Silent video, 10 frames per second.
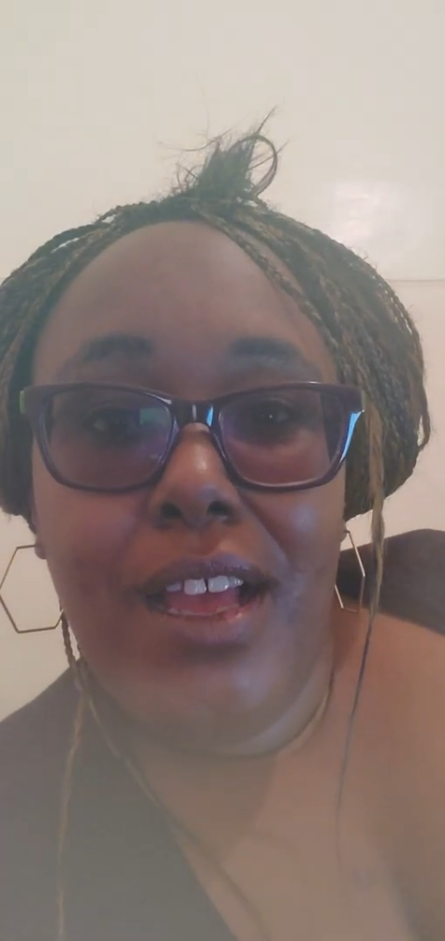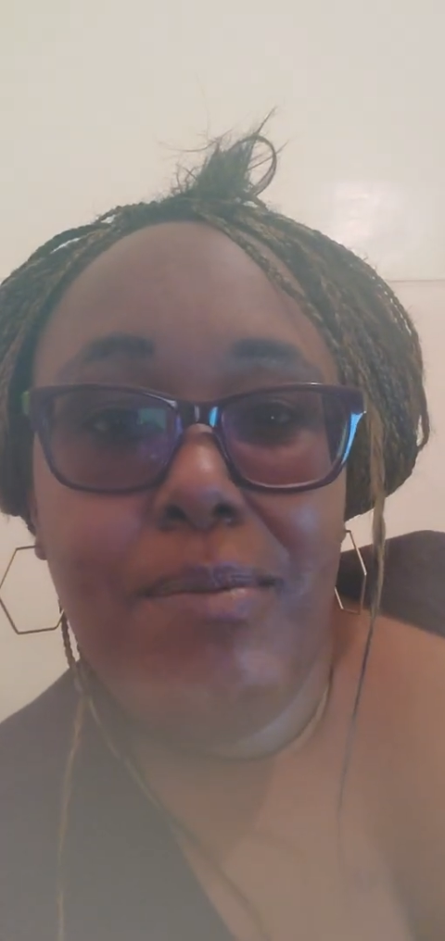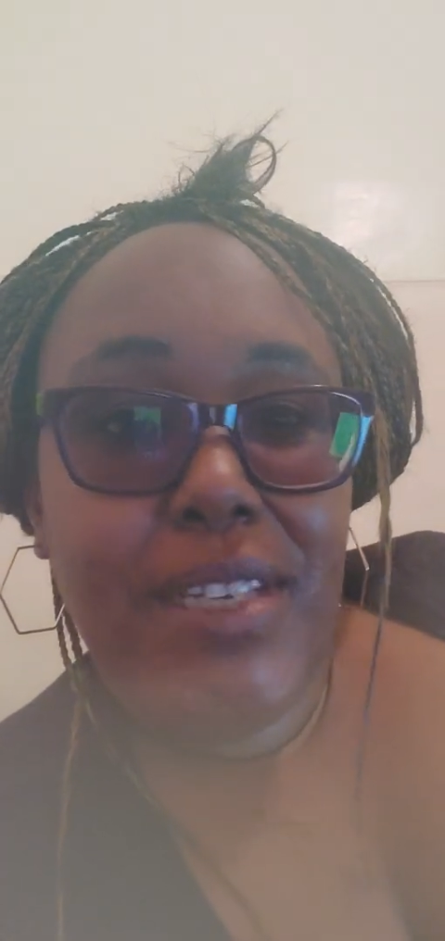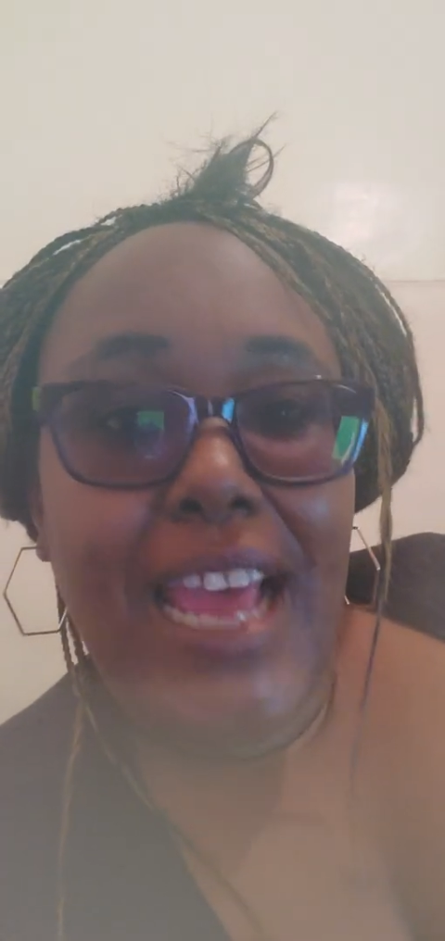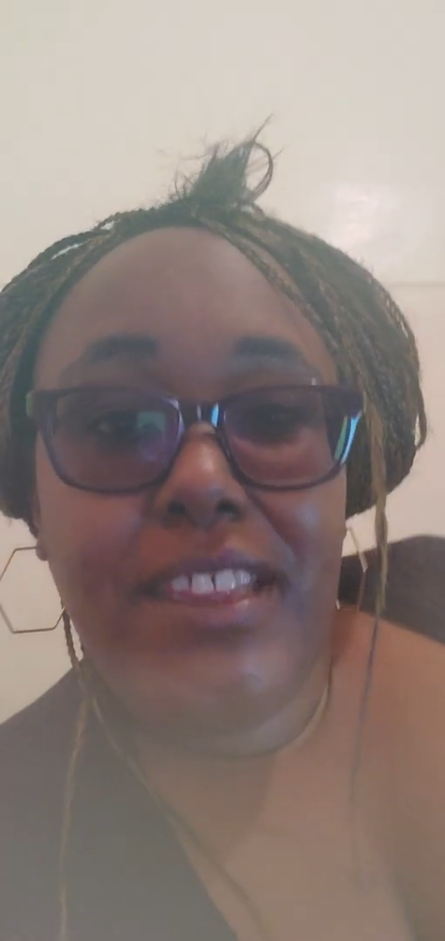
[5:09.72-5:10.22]

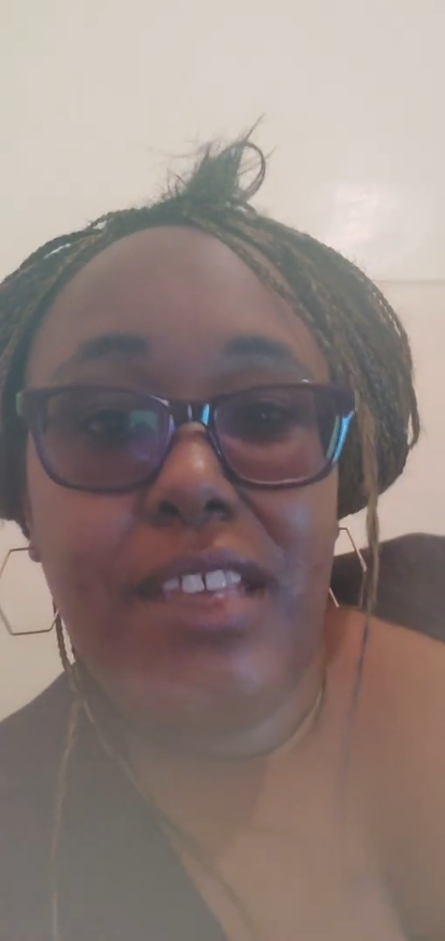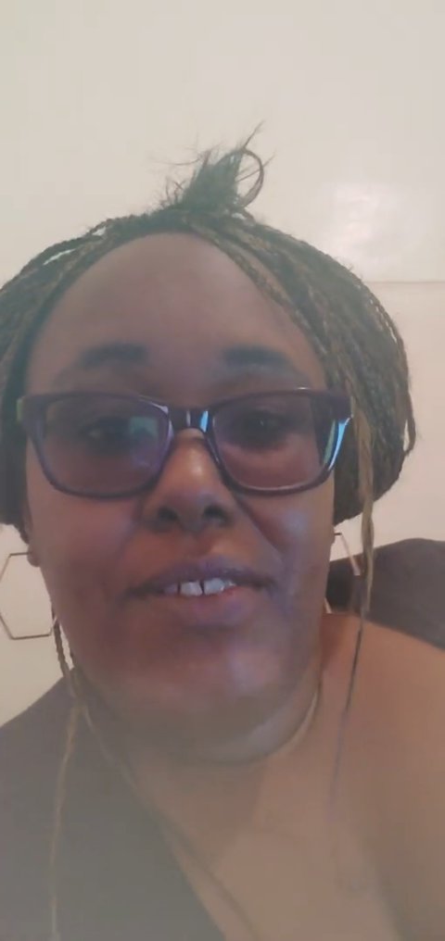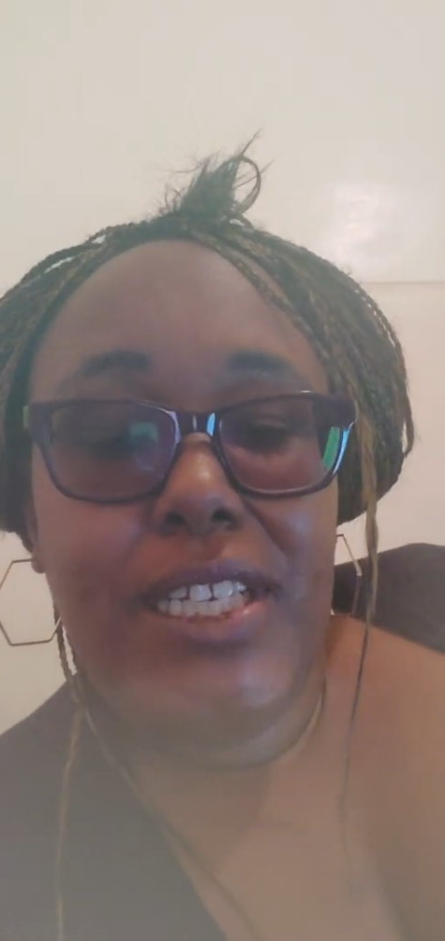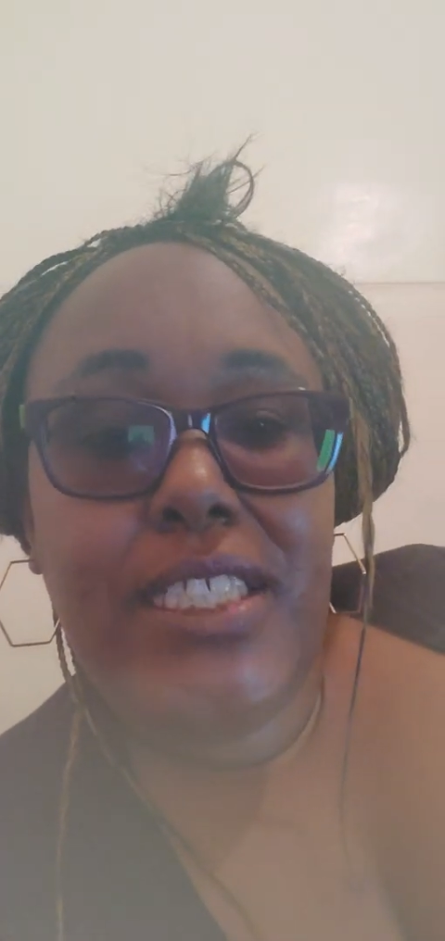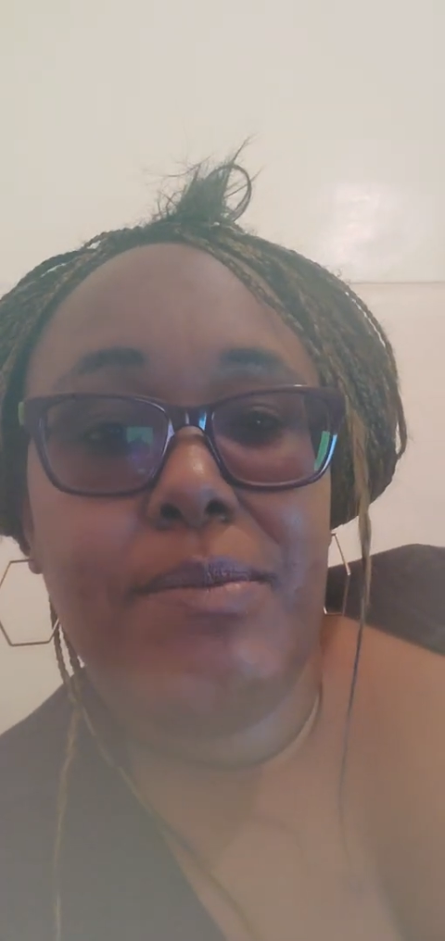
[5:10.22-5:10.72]
But I
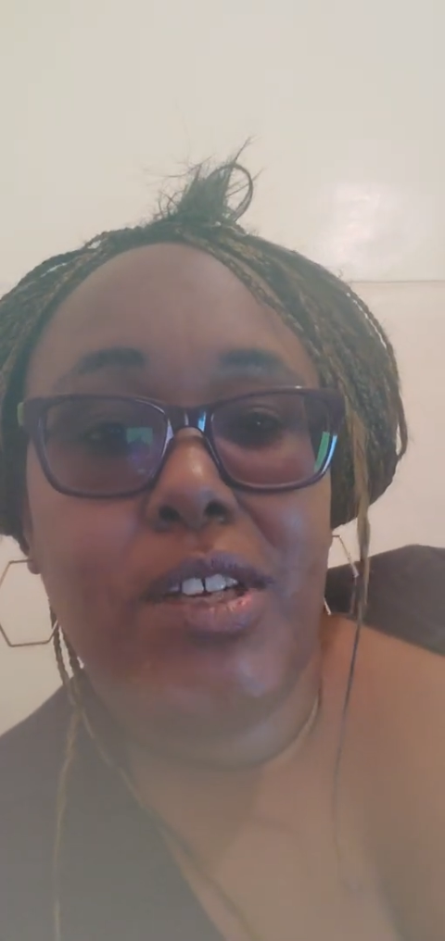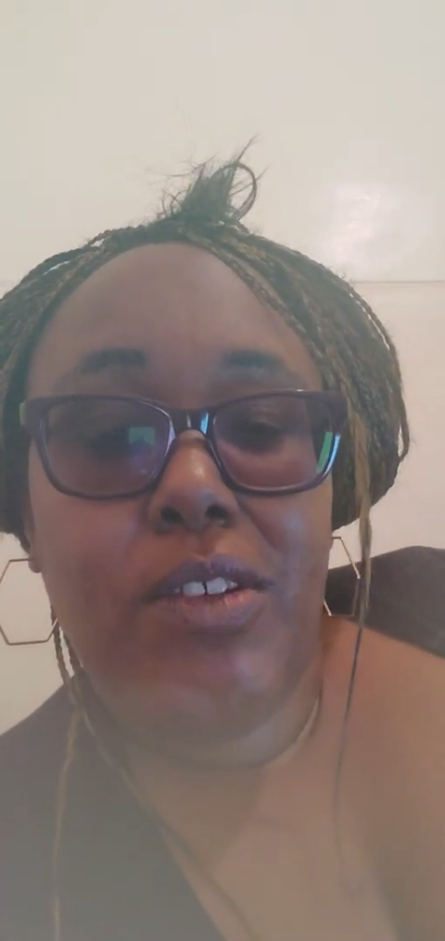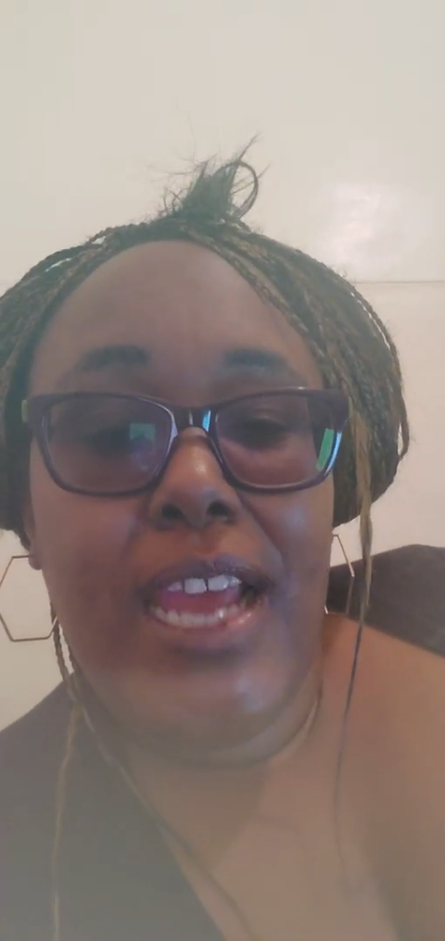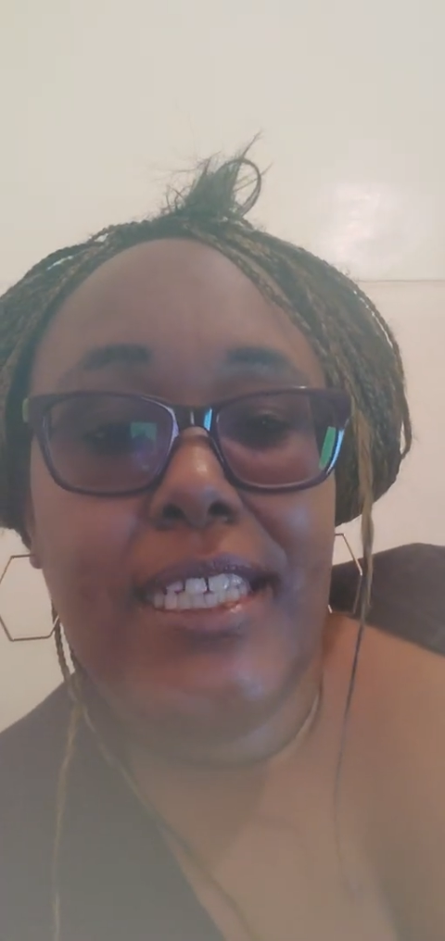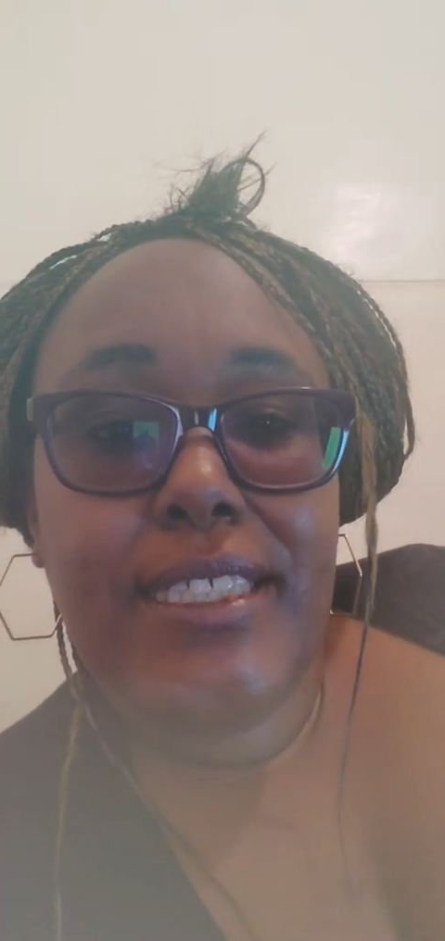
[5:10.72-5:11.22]
live in a
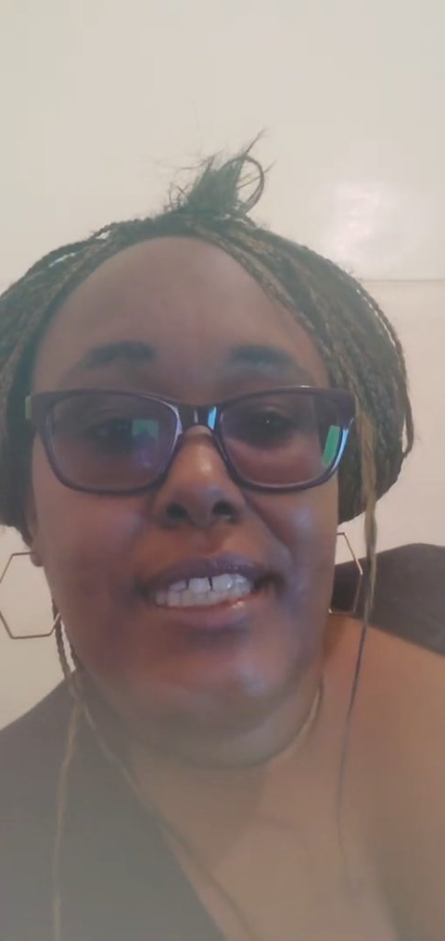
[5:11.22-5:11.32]
democratic